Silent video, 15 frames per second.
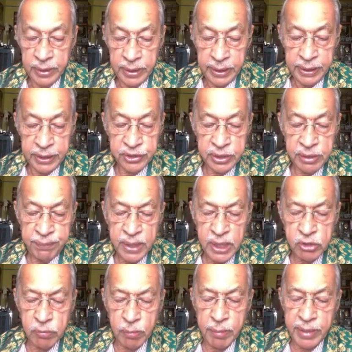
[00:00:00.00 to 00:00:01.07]
It is difficult
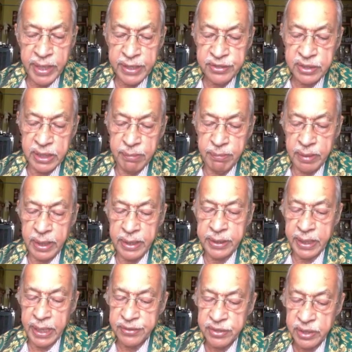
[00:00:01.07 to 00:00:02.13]
to memorize them and
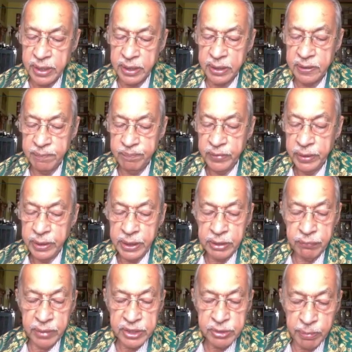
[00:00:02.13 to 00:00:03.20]
translate. It
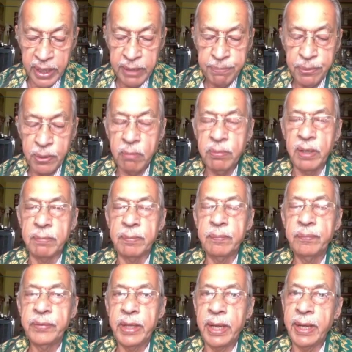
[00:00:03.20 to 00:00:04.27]
was my problem.
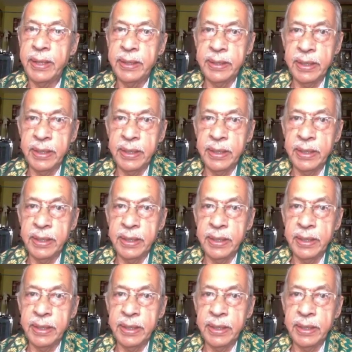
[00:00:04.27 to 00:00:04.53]
And he